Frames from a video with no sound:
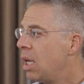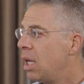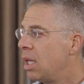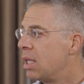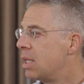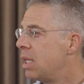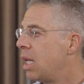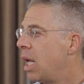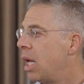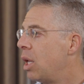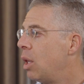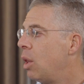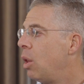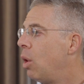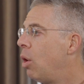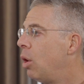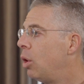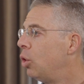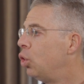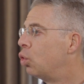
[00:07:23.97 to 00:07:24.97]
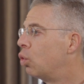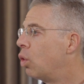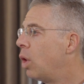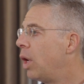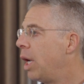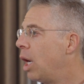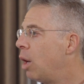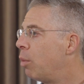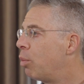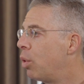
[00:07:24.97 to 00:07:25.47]
It's not a long,
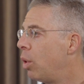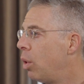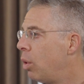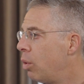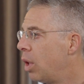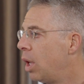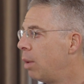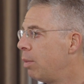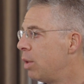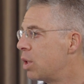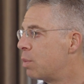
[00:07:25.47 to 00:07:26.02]
drawn-out program.